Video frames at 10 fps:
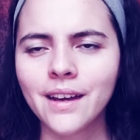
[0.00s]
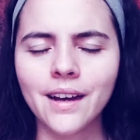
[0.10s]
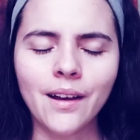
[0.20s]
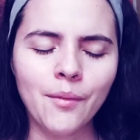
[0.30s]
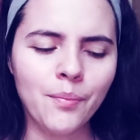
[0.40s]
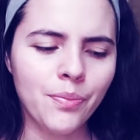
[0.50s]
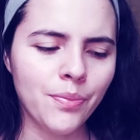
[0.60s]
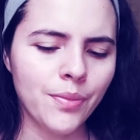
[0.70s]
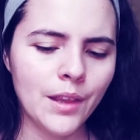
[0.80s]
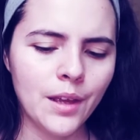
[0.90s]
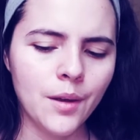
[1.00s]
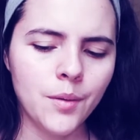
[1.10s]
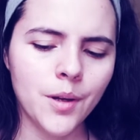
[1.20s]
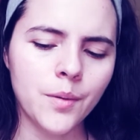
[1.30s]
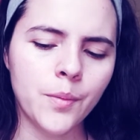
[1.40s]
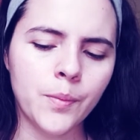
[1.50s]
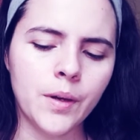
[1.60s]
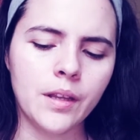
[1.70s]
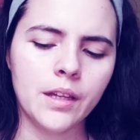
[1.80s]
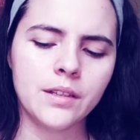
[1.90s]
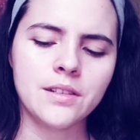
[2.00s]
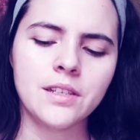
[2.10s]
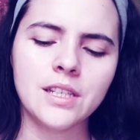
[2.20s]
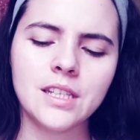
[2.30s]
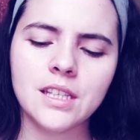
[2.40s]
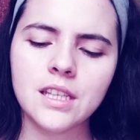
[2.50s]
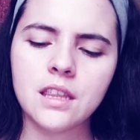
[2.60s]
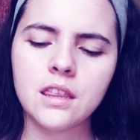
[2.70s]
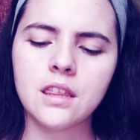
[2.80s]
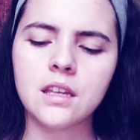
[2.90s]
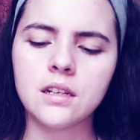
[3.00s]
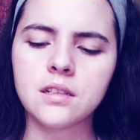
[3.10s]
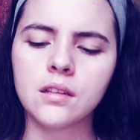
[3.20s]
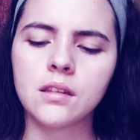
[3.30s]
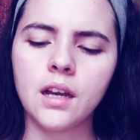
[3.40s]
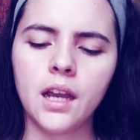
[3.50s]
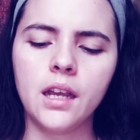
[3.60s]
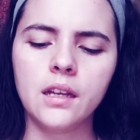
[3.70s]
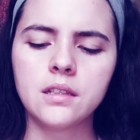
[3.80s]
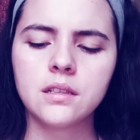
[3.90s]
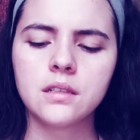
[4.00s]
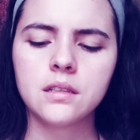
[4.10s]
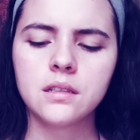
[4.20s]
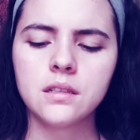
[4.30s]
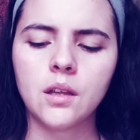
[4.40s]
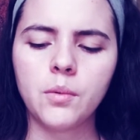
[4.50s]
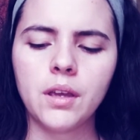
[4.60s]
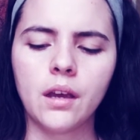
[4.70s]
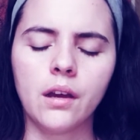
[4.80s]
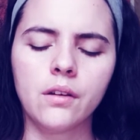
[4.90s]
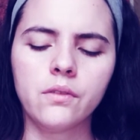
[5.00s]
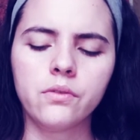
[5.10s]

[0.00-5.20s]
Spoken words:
But like there's a light that we have,